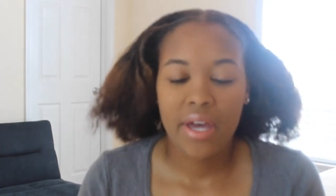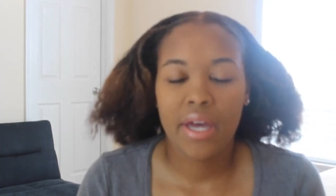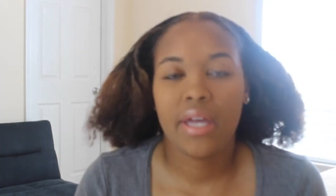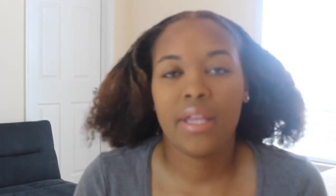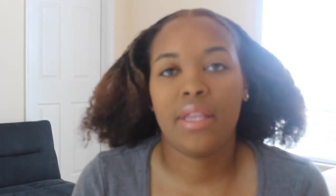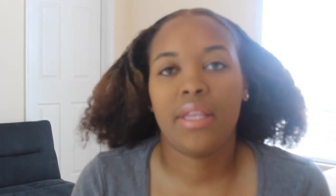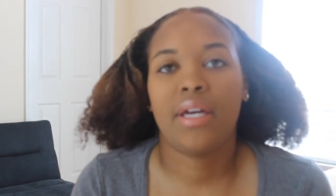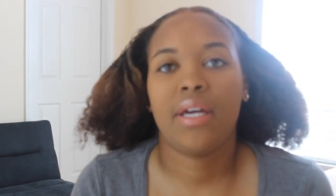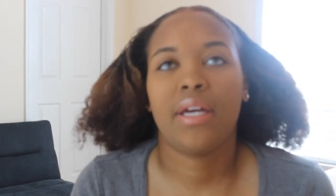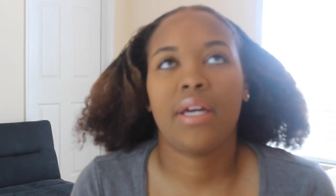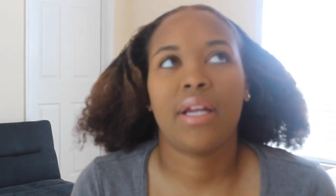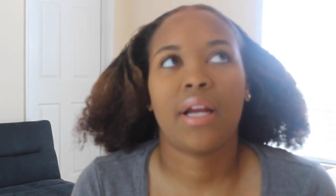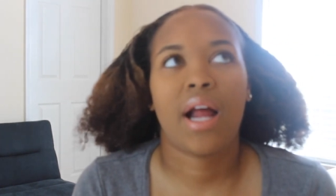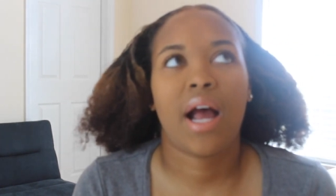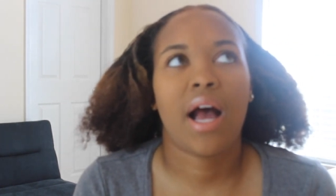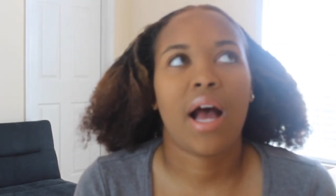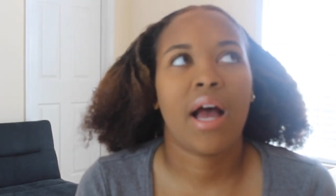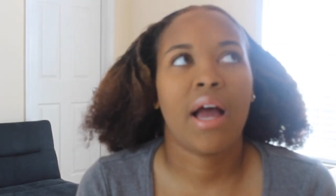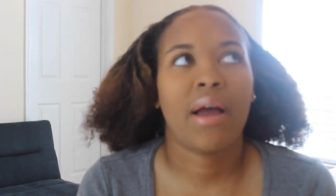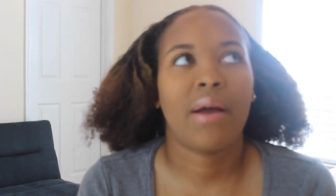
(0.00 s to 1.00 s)
and then
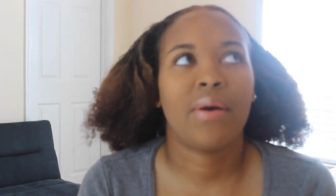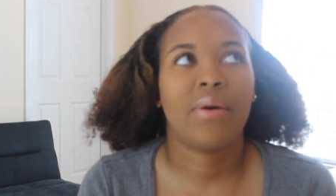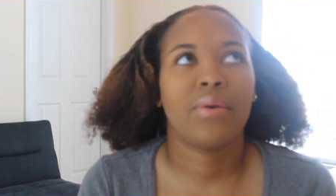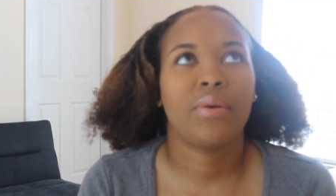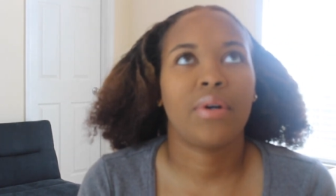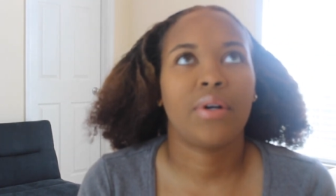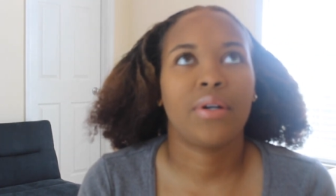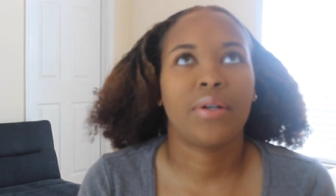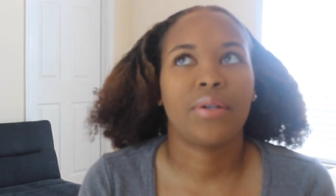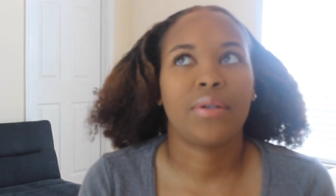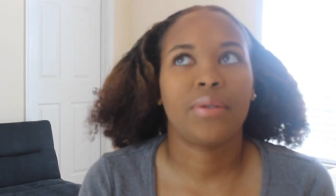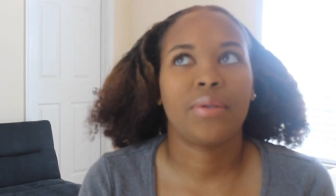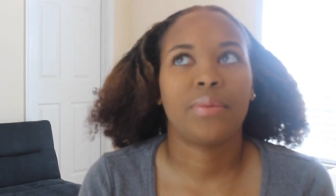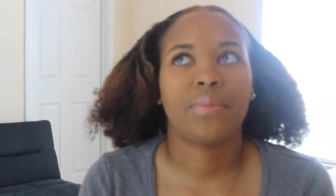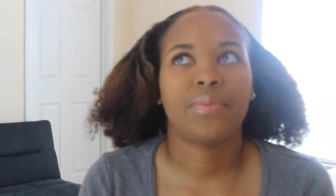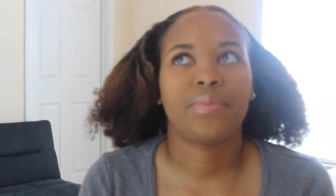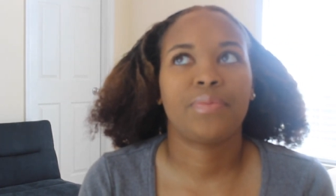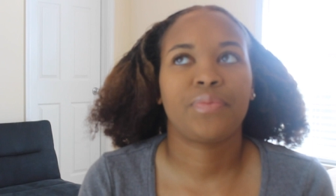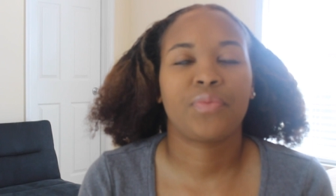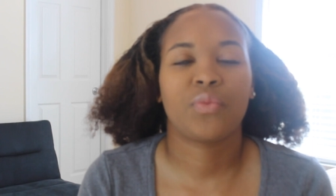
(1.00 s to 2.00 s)
I
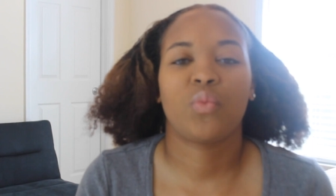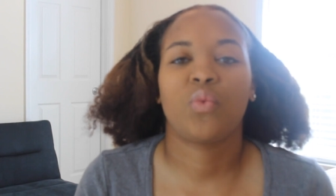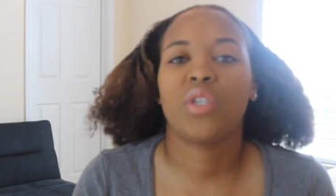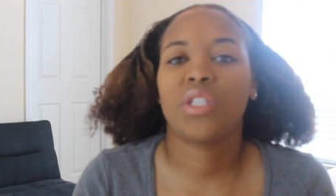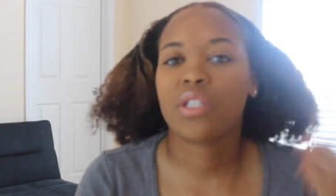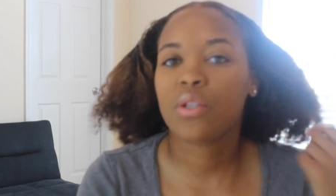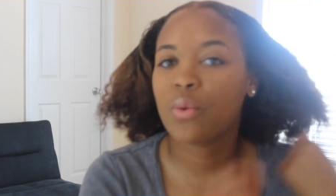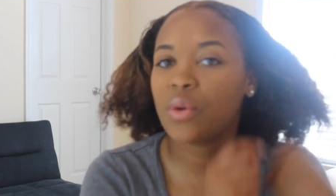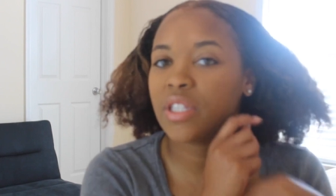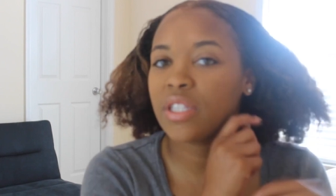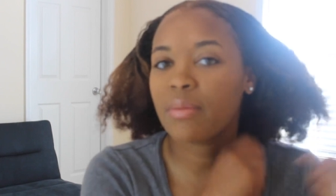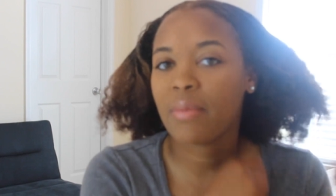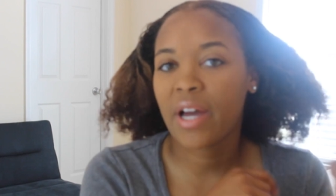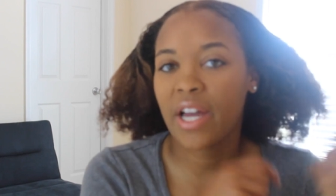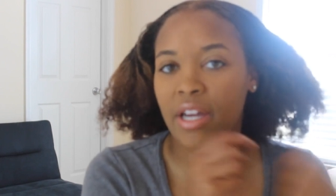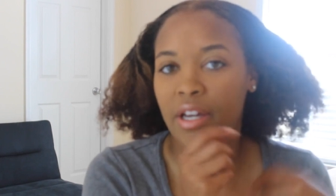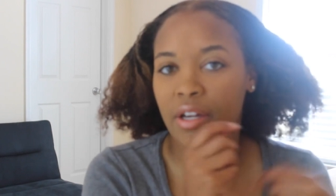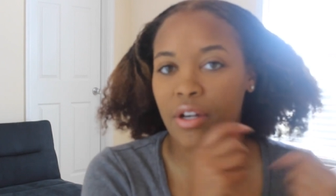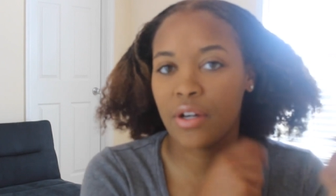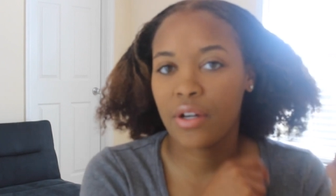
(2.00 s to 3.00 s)
um, would twist
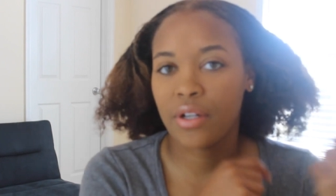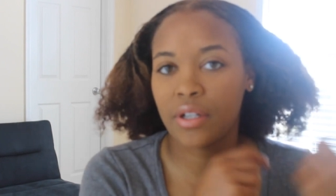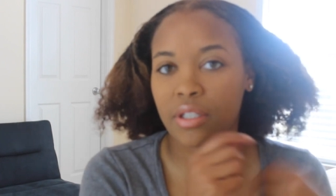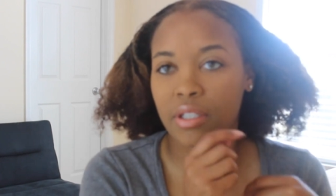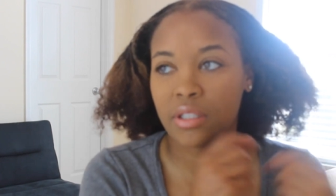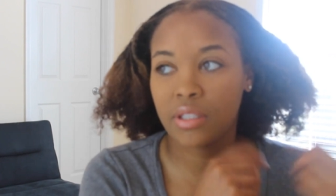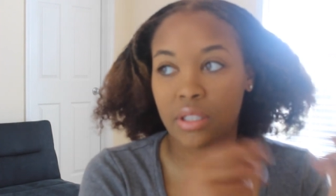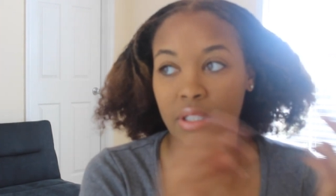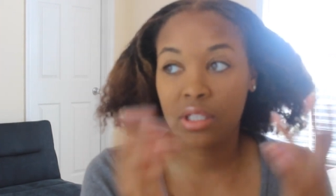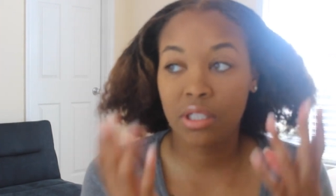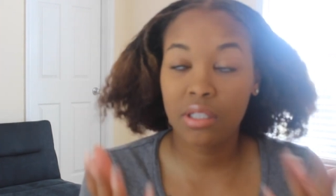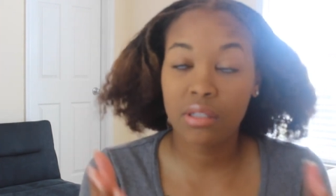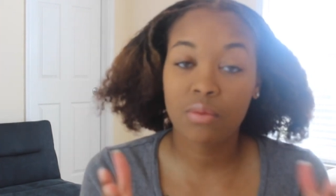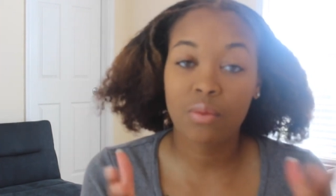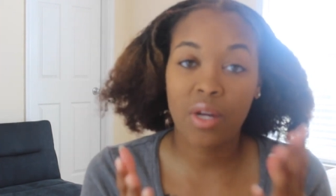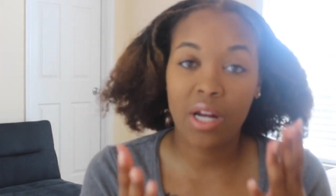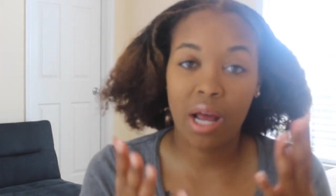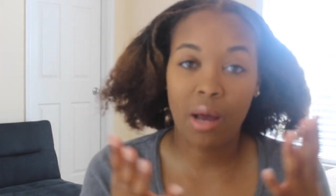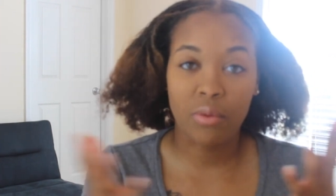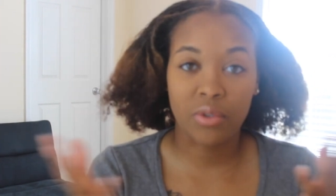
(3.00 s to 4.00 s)
my hair. This is
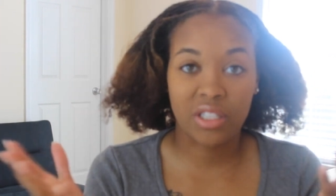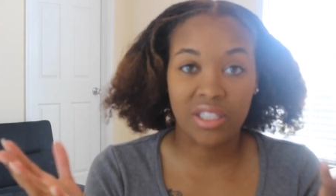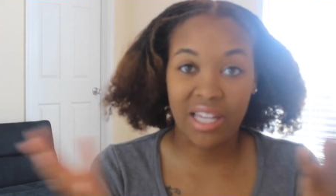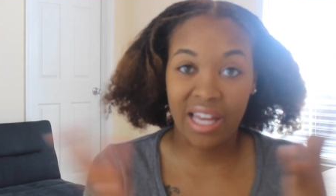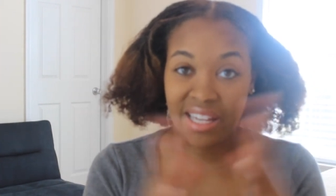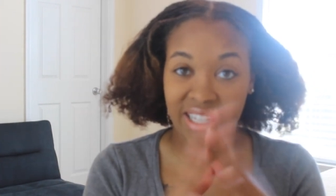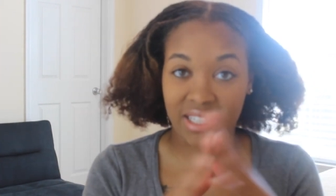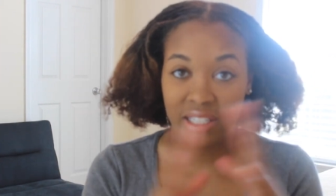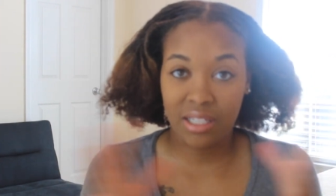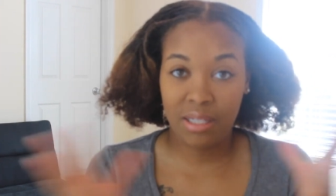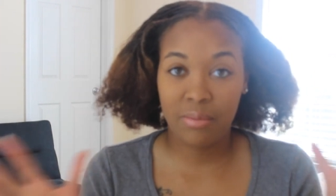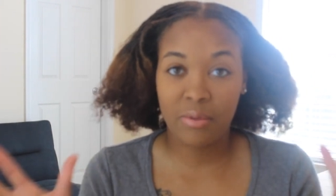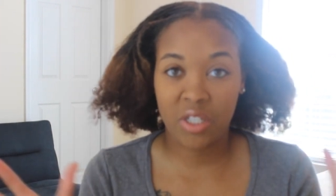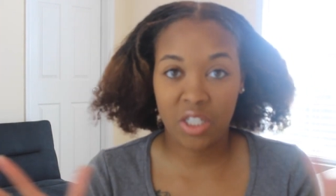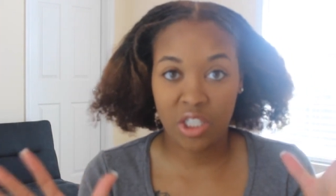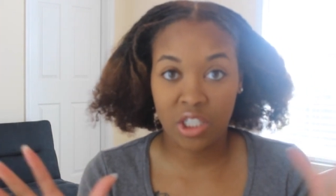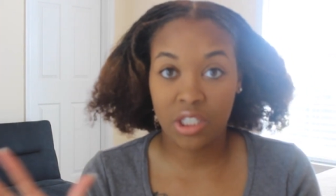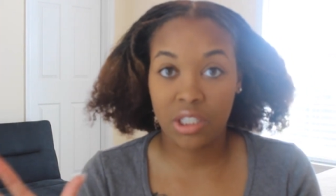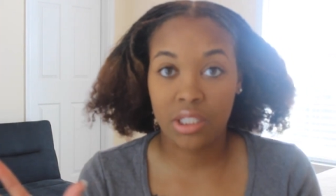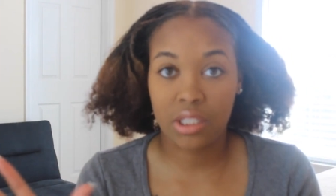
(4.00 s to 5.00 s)
when I was like deep
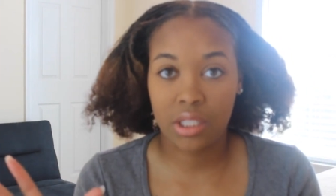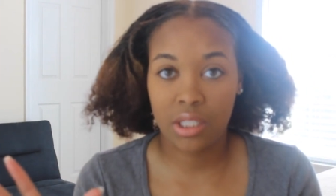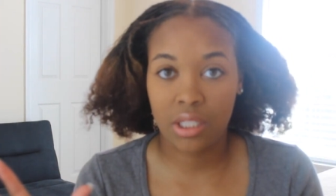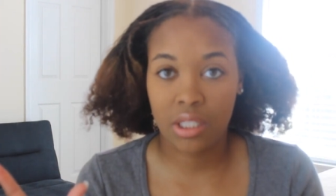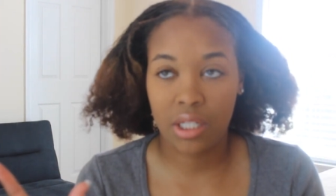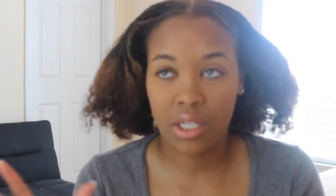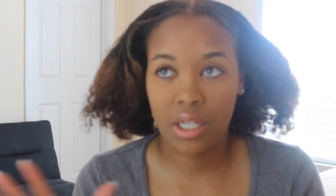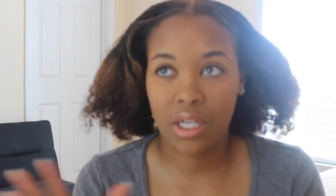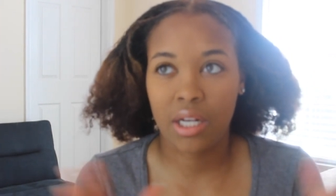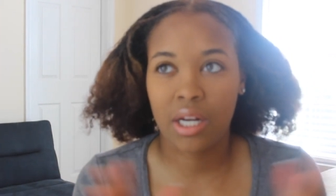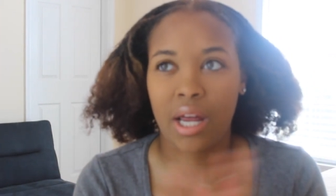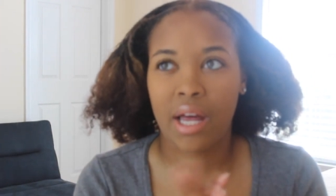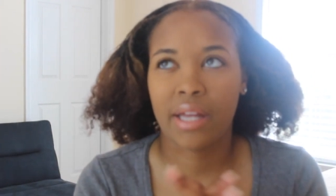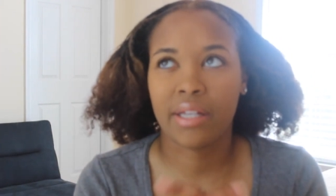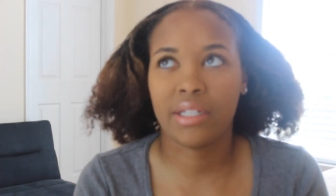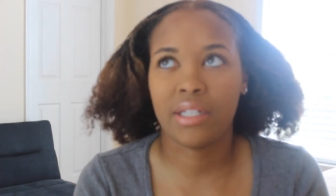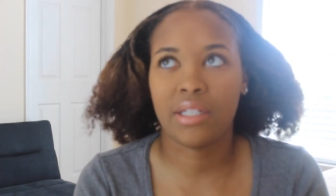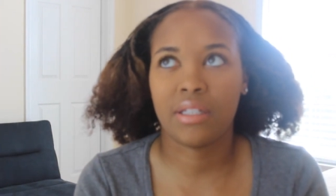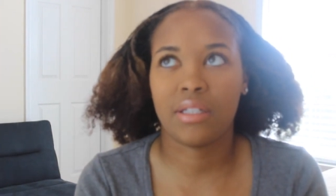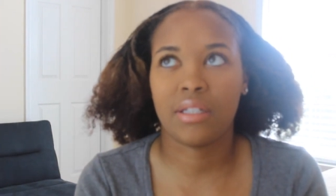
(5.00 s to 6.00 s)
conditioning, and
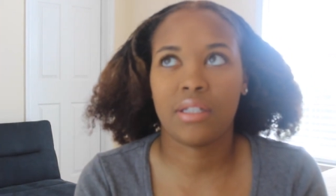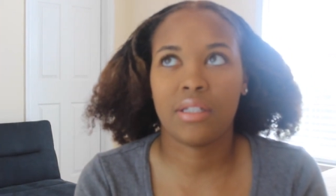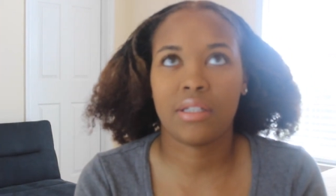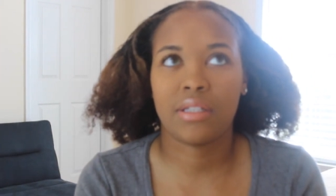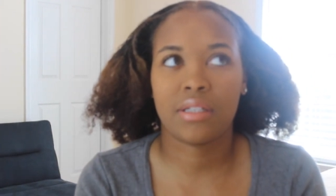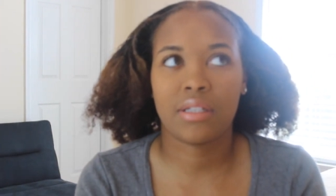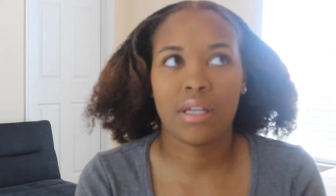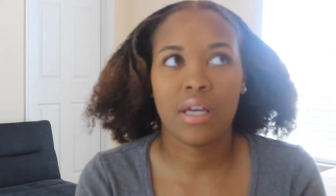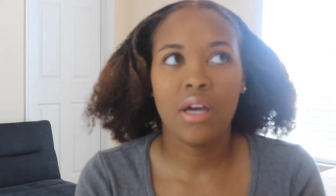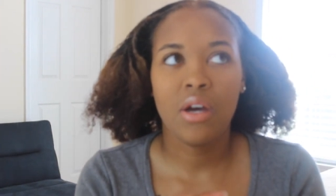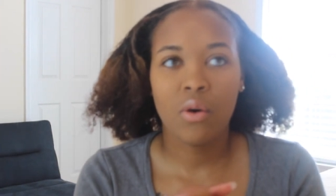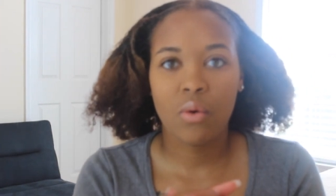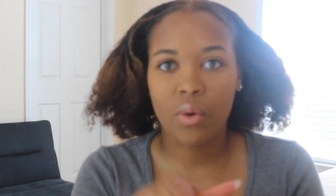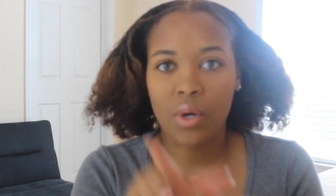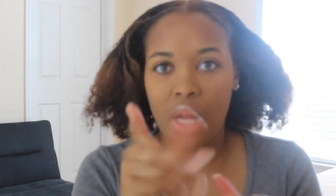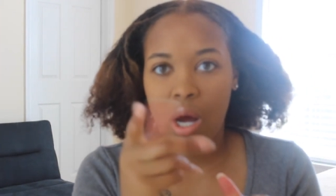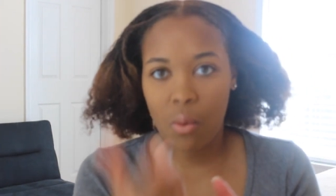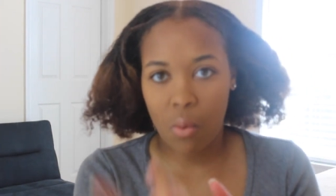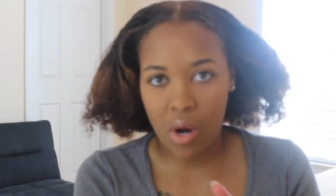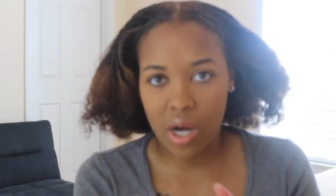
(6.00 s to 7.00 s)
I did this
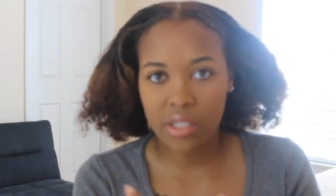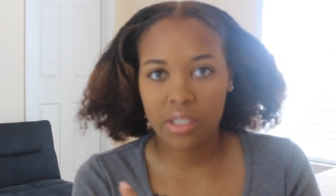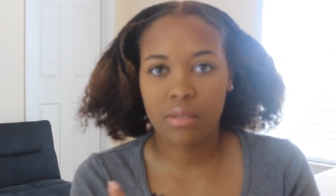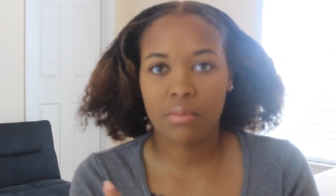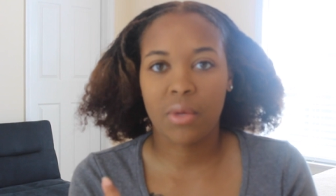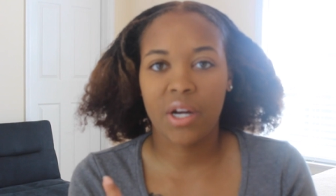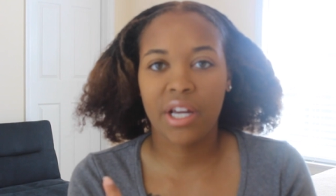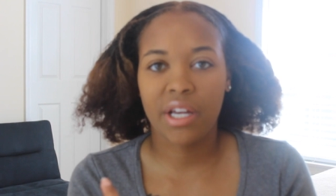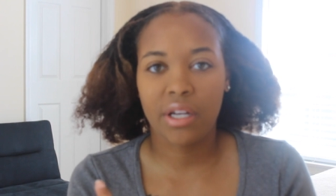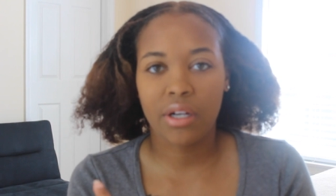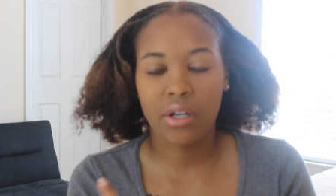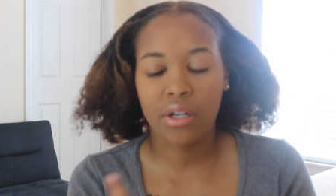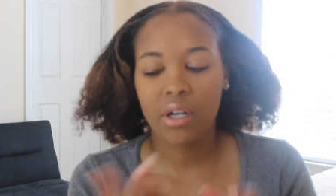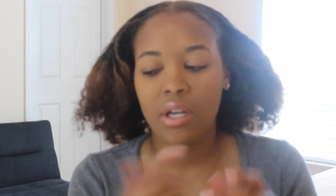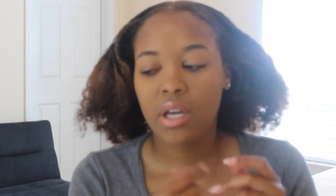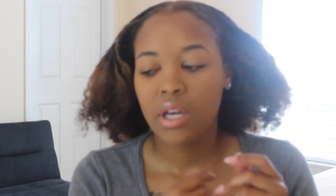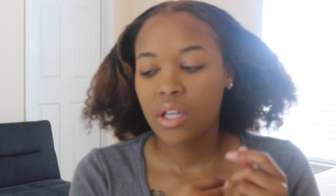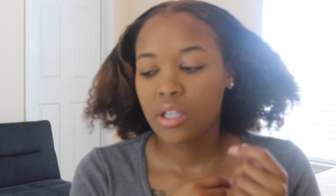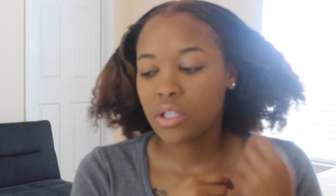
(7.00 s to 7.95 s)
when I washed my hair.